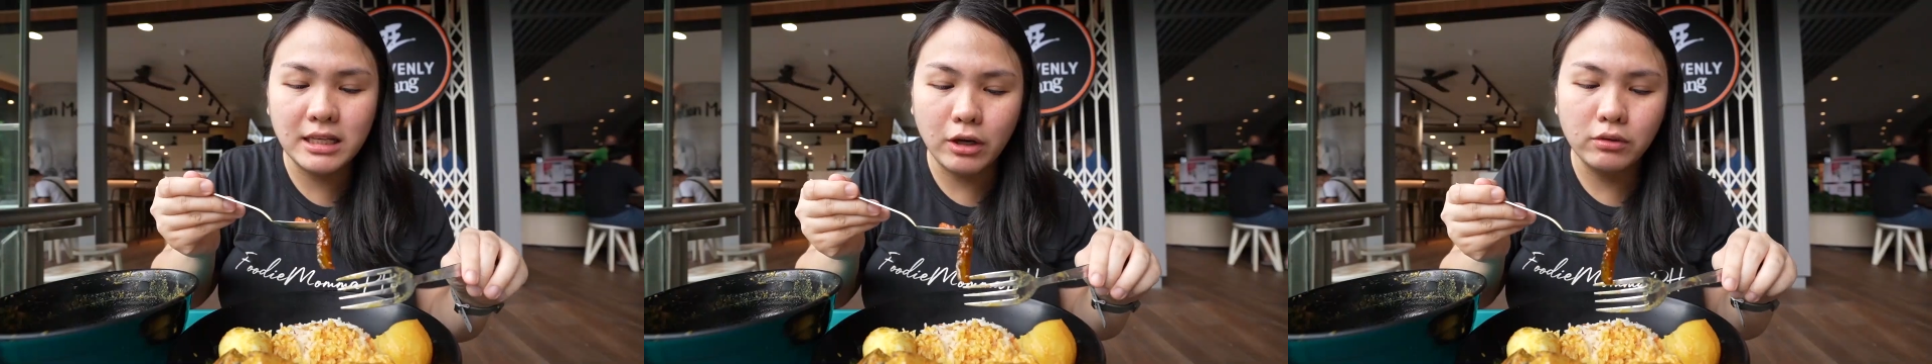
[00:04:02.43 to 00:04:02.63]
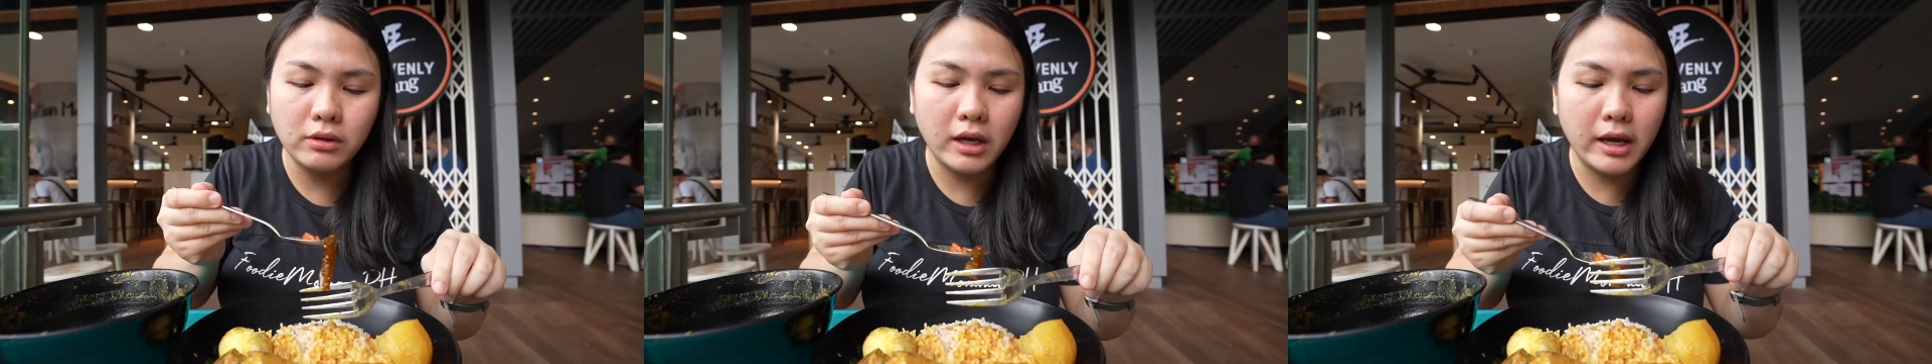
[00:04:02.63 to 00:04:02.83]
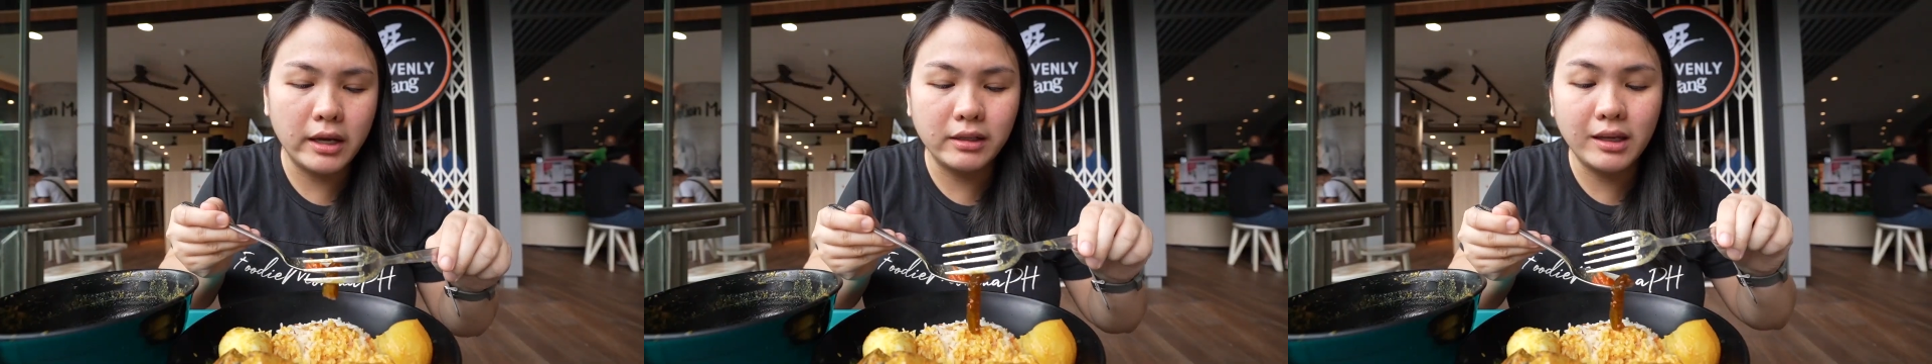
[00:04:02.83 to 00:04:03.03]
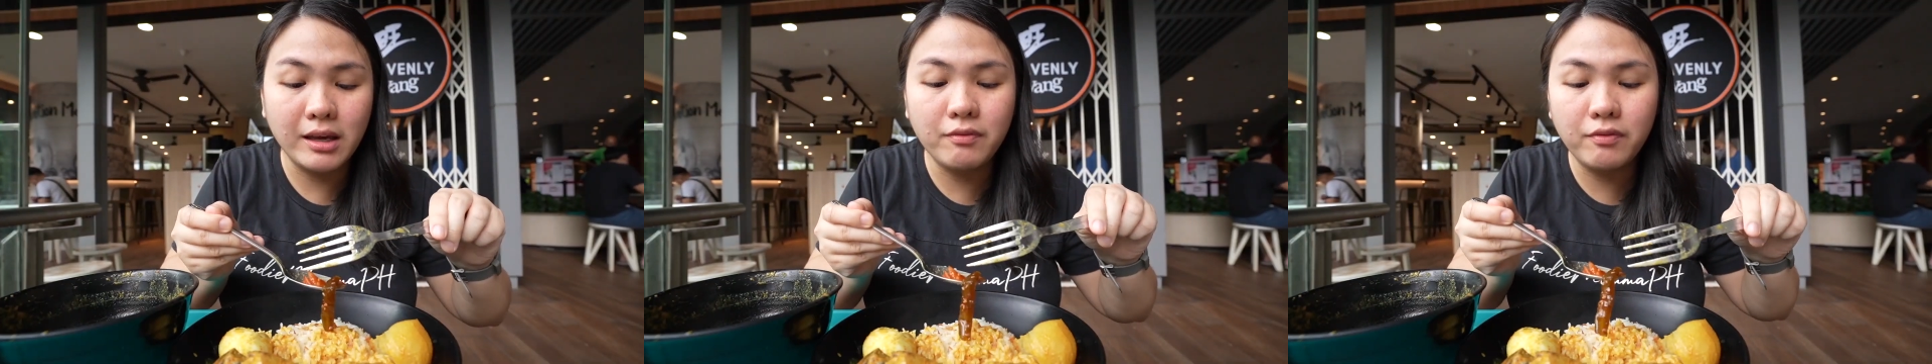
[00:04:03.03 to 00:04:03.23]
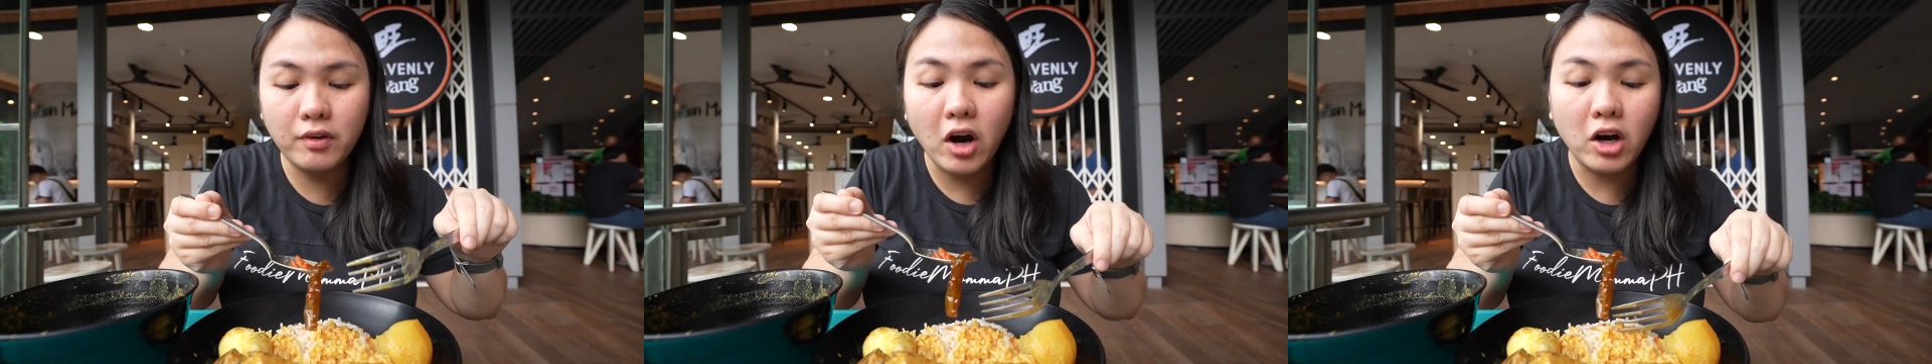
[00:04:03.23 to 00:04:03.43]
out and
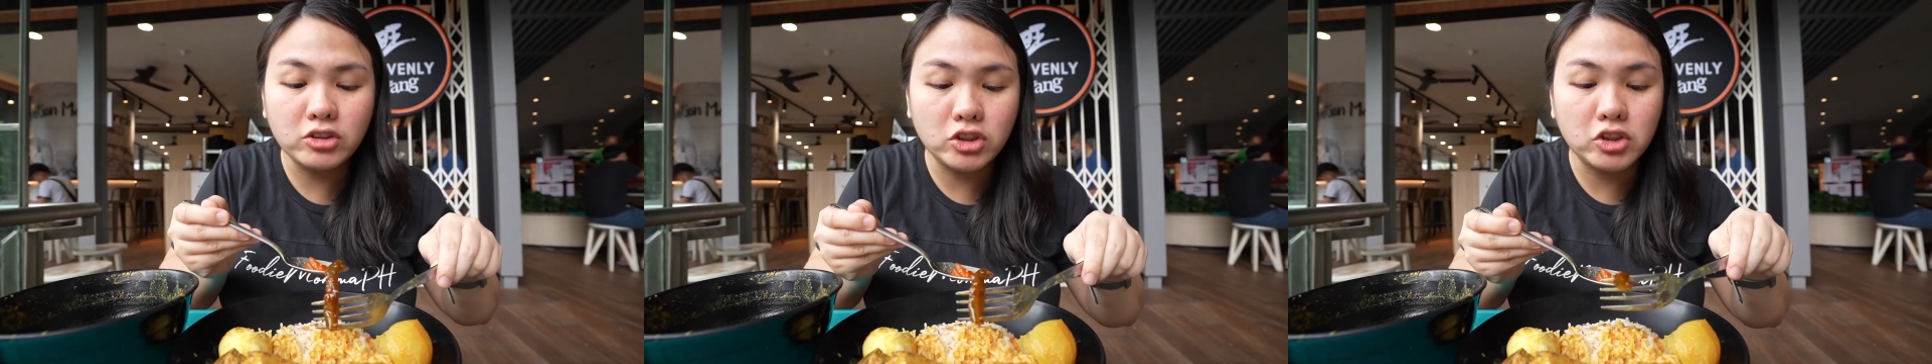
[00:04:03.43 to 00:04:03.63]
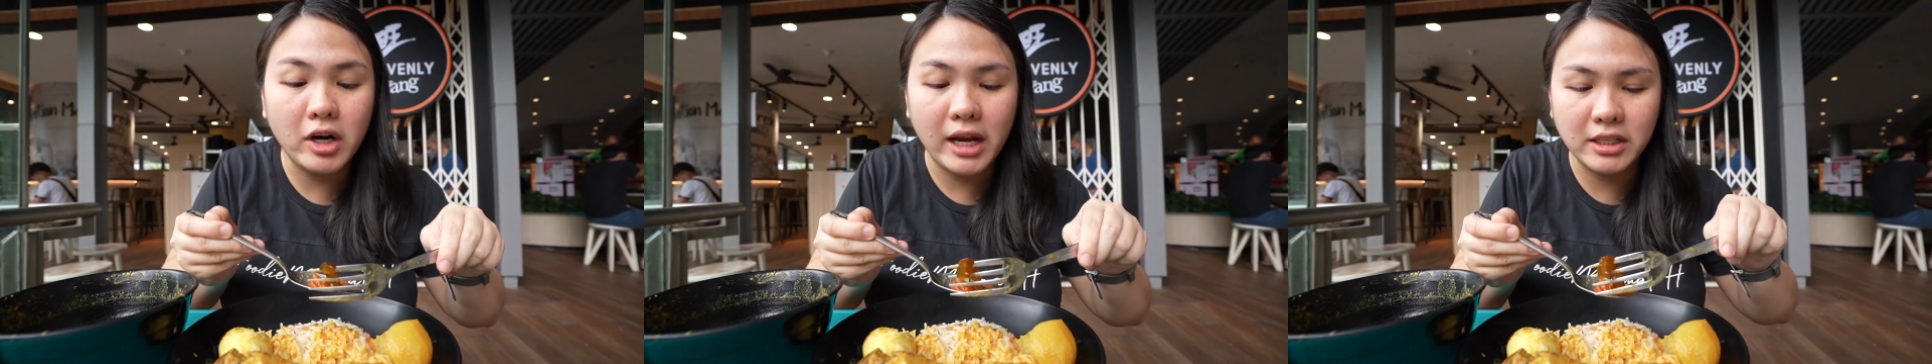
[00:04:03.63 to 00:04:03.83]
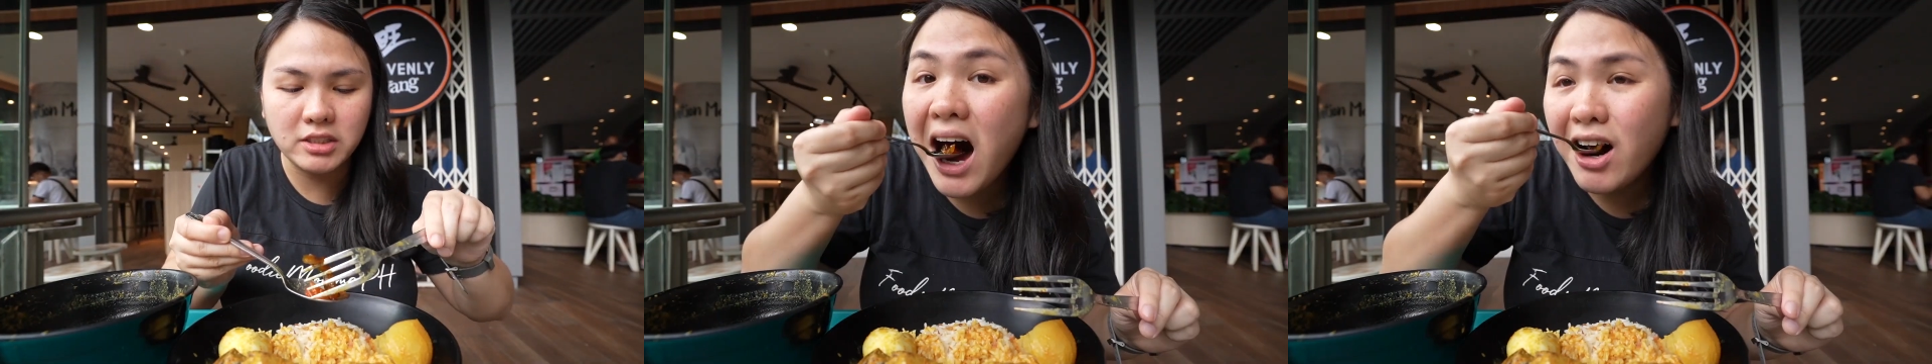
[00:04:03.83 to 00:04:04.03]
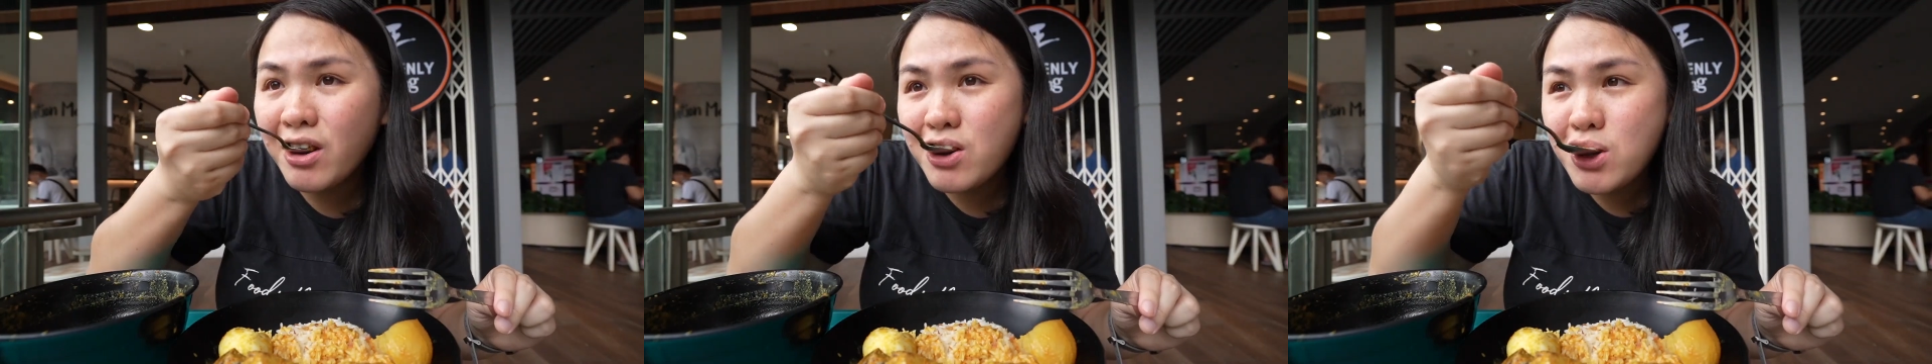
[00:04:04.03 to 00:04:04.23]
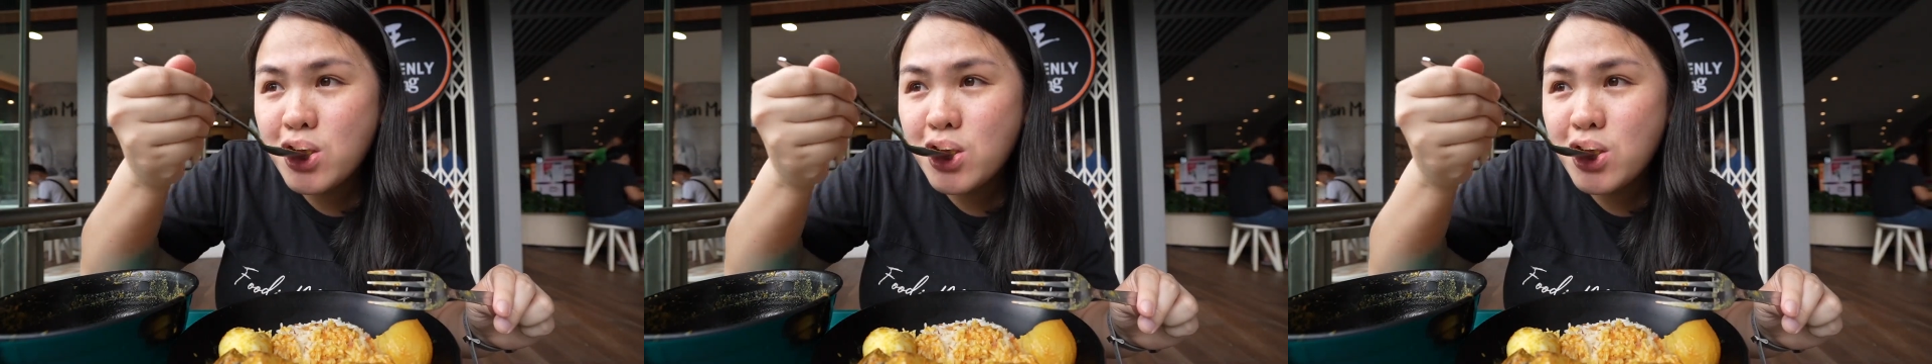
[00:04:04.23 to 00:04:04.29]
give contrast to the